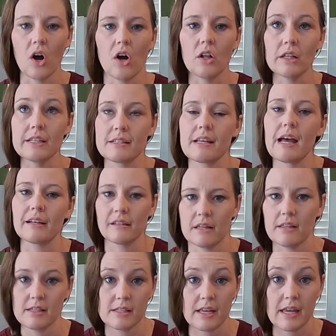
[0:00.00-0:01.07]
all
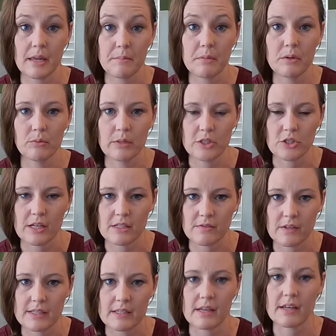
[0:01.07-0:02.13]
exactly the same, which
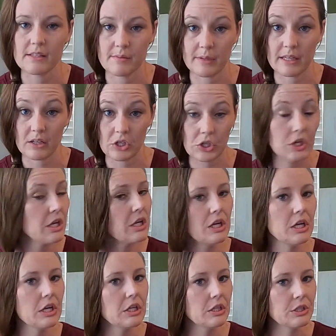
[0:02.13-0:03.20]
let's face it, as a beginner,
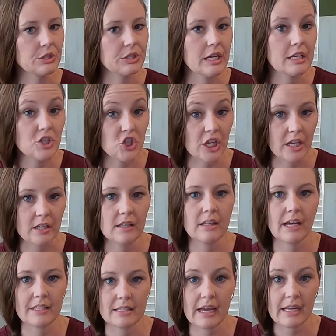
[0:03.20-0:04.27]
your
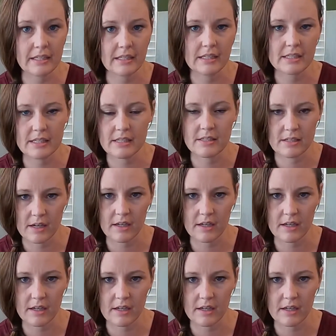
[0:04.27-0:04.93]
tension, that tightness is